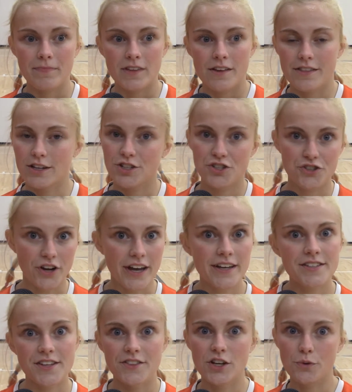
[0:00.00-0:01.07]
their
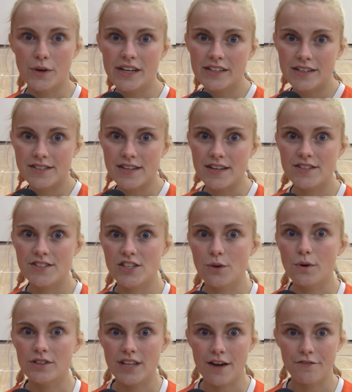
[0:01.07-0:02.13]
strengths and their weaknesses, so we'll
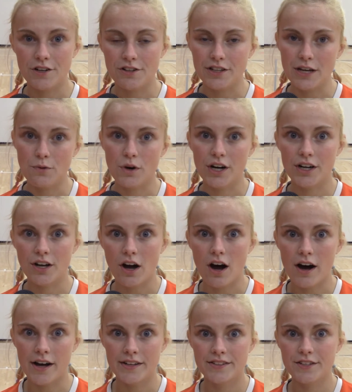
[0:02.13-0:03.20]
definitely work
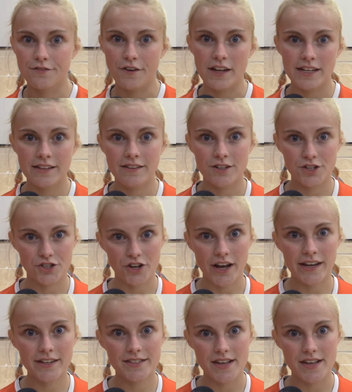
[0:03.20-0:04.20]
on defending their strengths